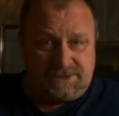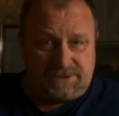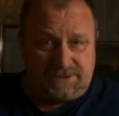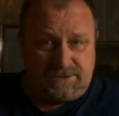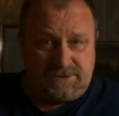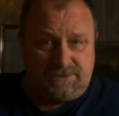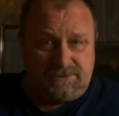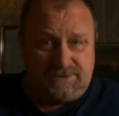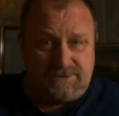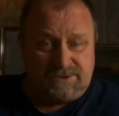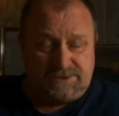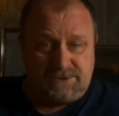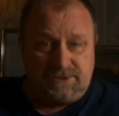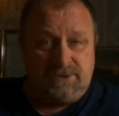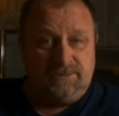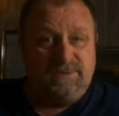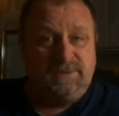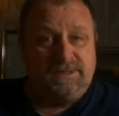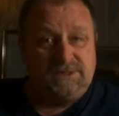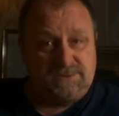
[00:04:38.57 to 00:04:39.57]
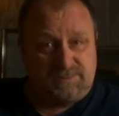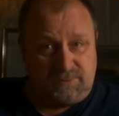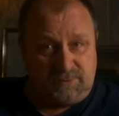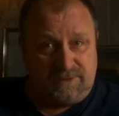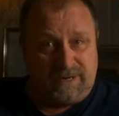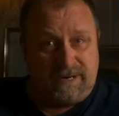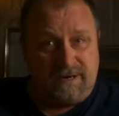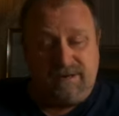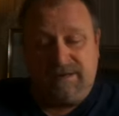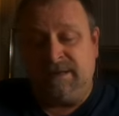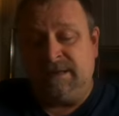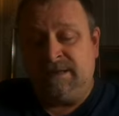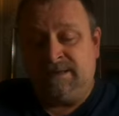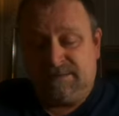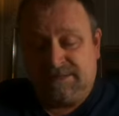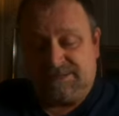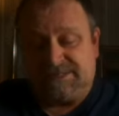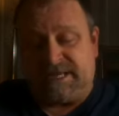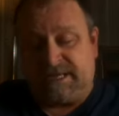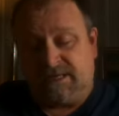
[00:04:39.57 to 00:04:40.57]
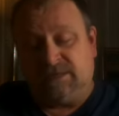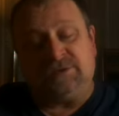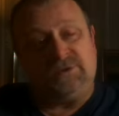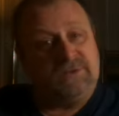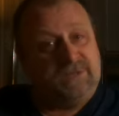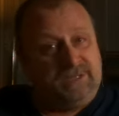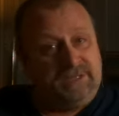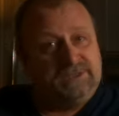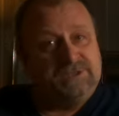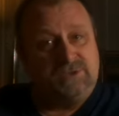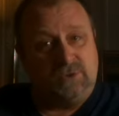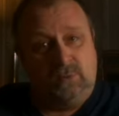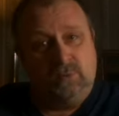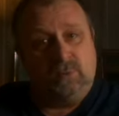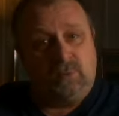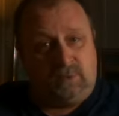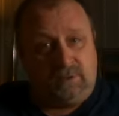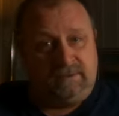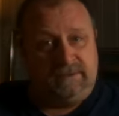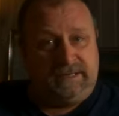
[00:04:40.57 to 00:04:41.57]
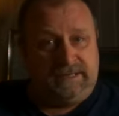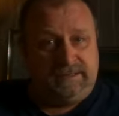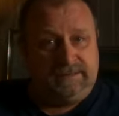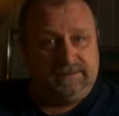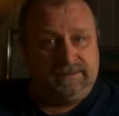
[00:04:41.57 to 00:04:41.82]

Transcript: to in the sermon is prayer. The second thing is don't worry.